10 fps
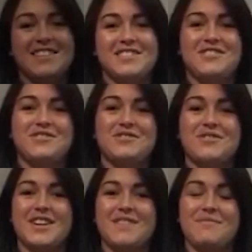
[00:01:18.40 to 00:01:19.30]
get
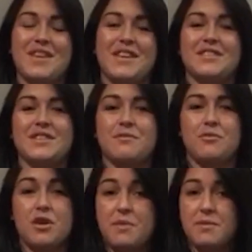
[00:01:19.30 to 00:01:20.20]
to meet
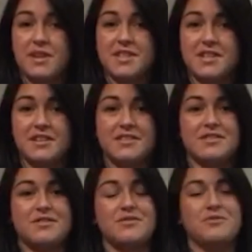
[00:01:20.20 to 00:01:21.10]
one of my biggest
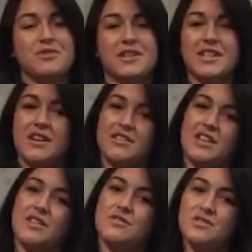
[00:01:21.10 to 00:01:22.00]
heroes who works on
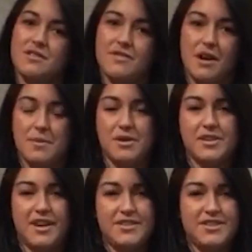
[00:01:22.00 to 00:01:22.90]
the Hoosier Environmental
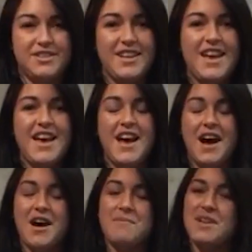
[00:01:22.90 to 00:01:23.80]
Council,
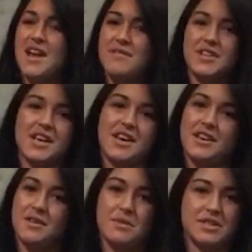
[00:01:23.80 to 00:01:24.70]
and every day I
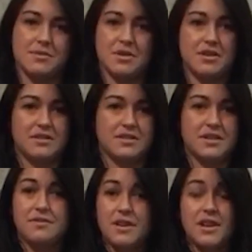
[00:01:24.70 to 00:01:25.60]
get to meet someone
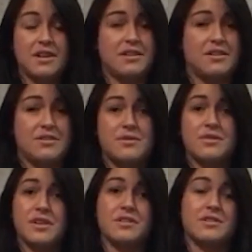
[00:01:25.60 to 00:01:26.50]
different and
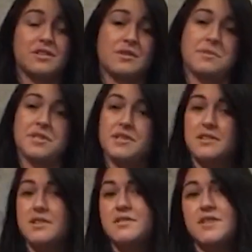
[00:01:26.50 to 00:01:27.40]
new, including
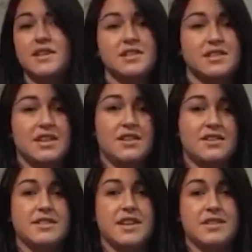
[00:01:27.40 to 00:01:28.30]
representatives,
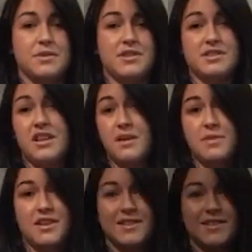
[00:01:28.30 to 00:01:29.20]
legislators, as well as
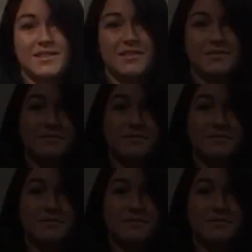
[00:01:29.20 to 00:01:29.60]
lobbyists.